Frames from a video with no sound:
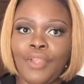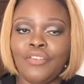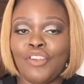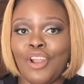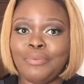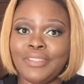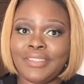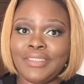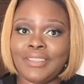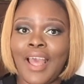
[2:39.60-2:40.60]

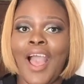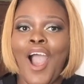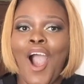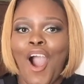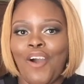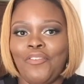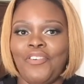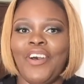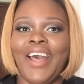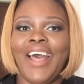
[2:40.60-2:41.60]
synopsis
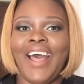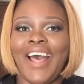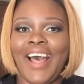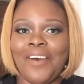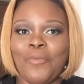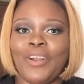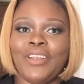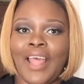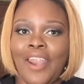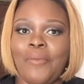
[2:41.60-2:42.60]
of
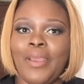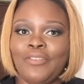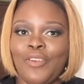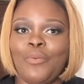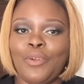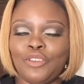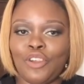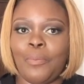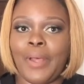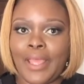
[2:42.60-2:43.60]
what Aramex Global
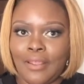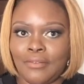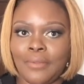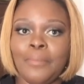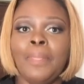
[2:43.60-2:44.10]
Shopper is.